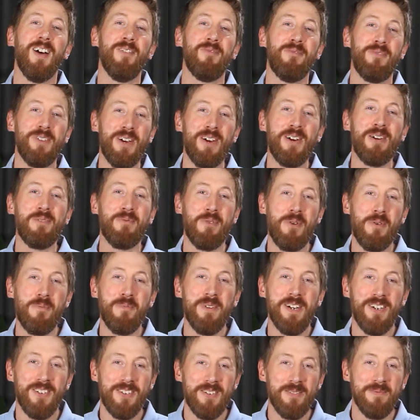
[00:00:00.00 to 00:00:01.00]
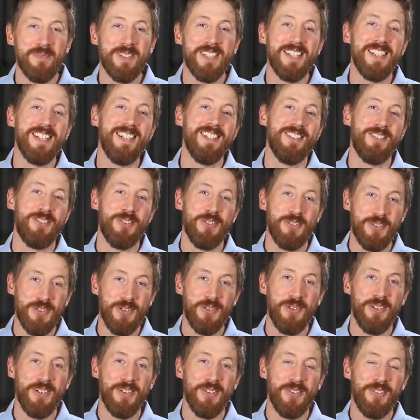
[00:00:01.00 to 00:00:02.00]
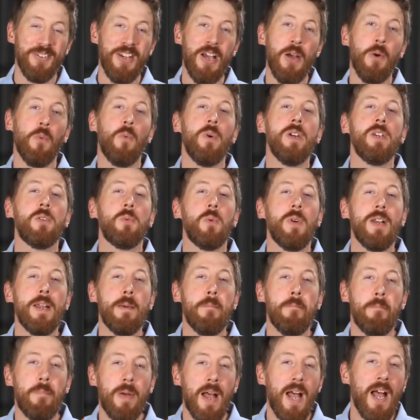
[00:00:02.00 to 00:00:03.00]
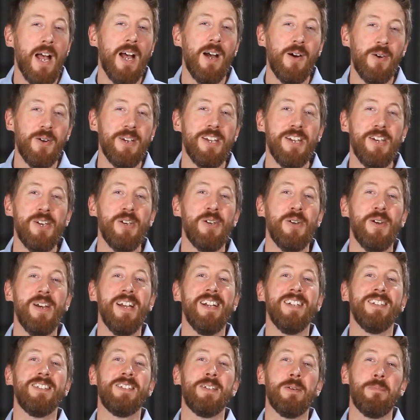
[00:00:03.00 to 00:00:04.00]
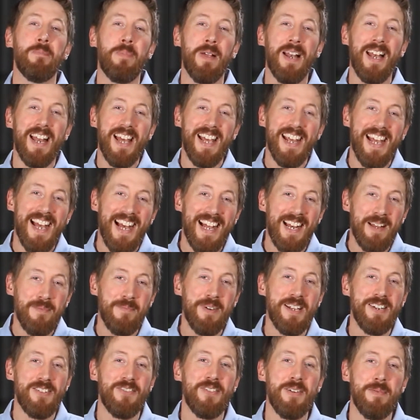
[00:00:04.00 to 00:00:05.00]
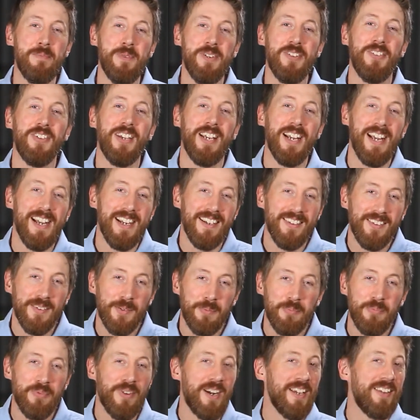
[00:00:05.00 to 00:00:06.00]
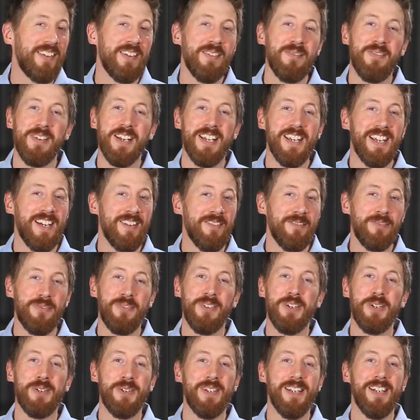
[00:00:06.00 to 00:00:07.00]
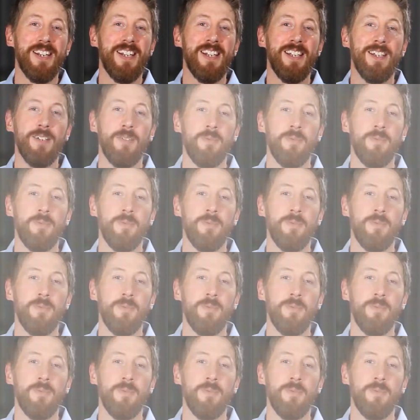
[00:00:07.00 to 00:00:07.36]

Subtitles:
very warm welcome to these tutorials, which will empower you to play elementary music expressively and fluently.